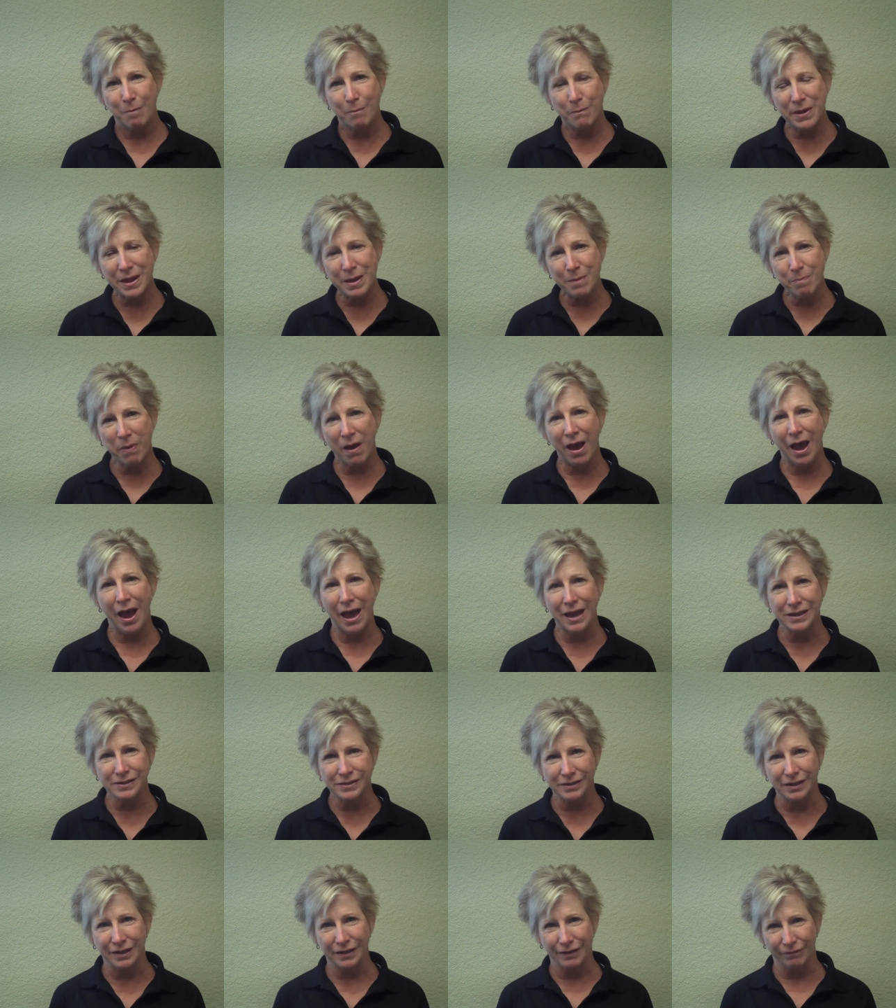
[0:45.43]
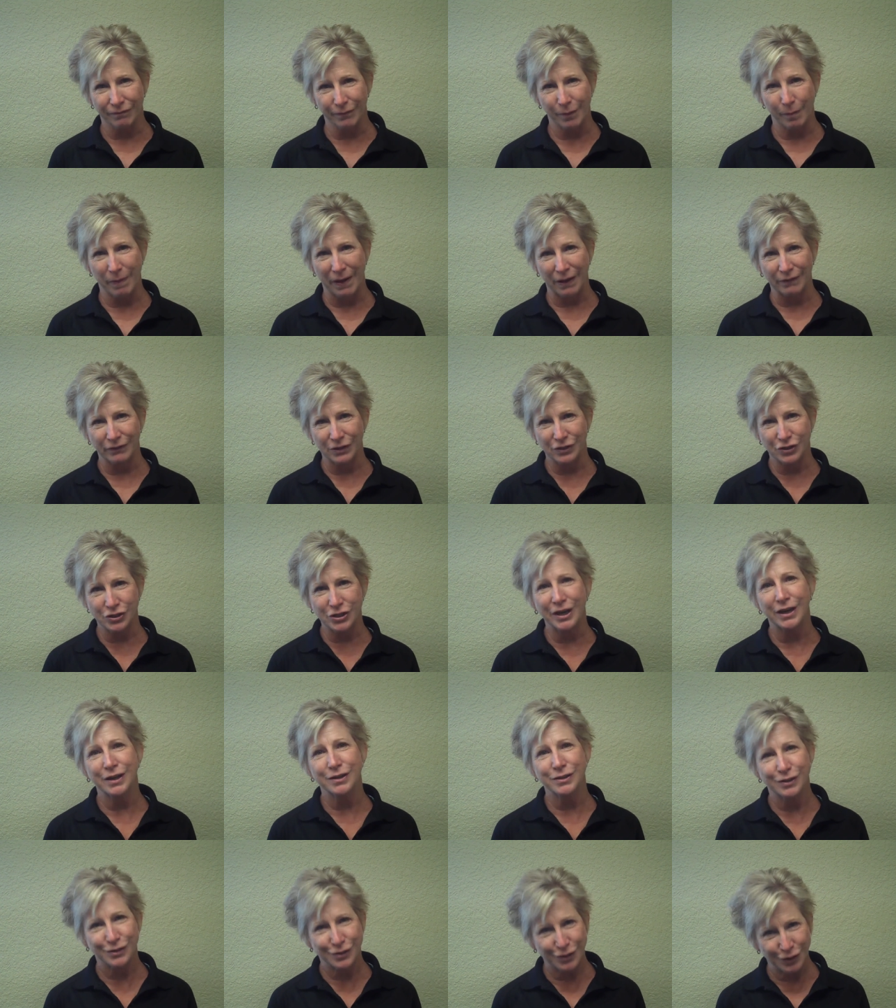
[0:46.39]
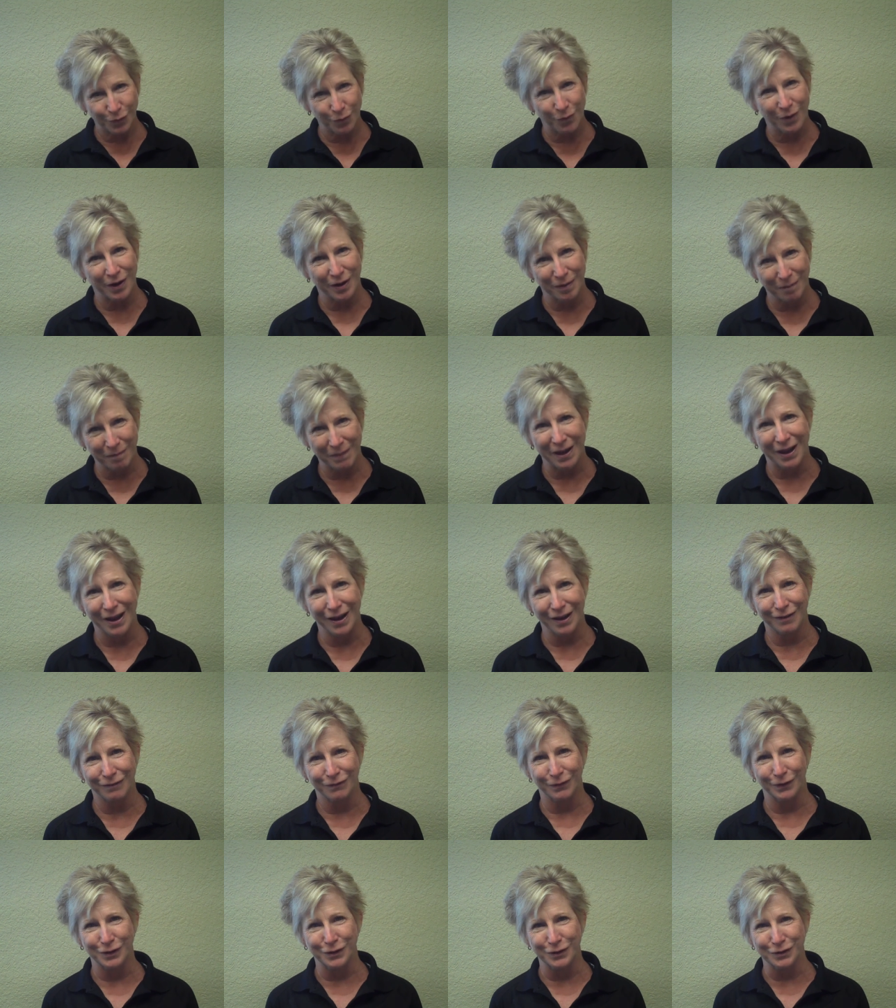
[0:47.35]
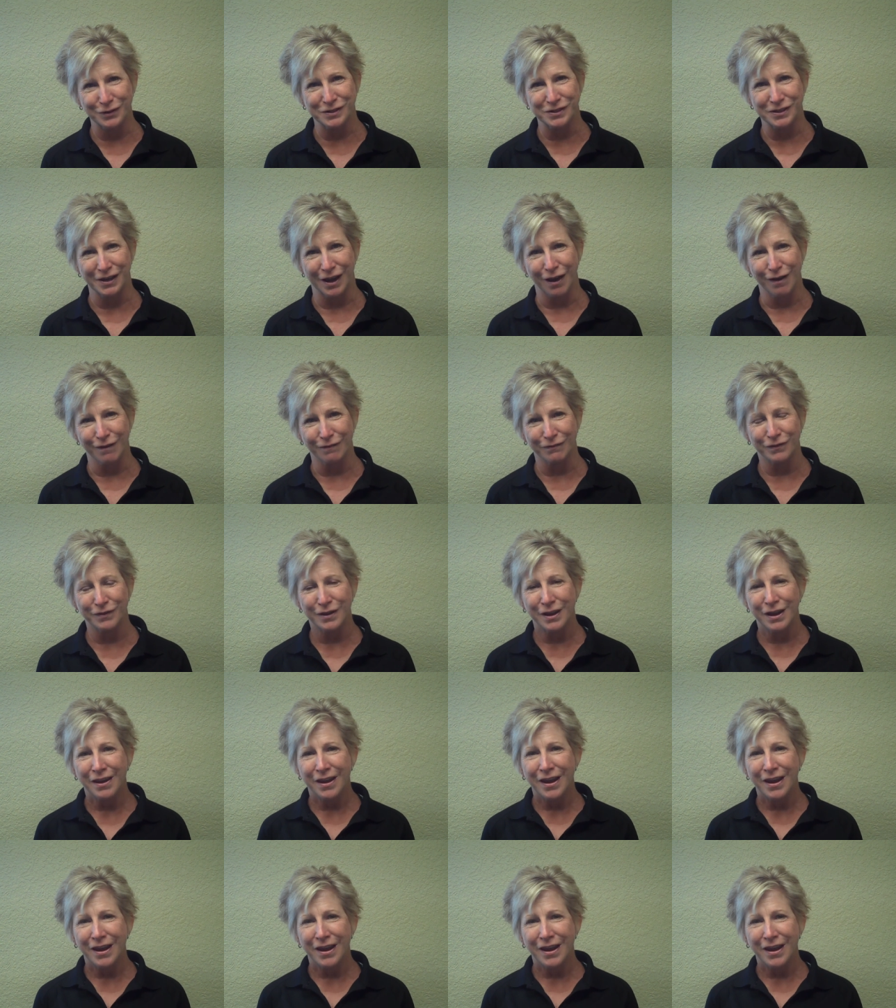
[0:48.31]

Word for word: Be positive about the changes you want to make for yourself.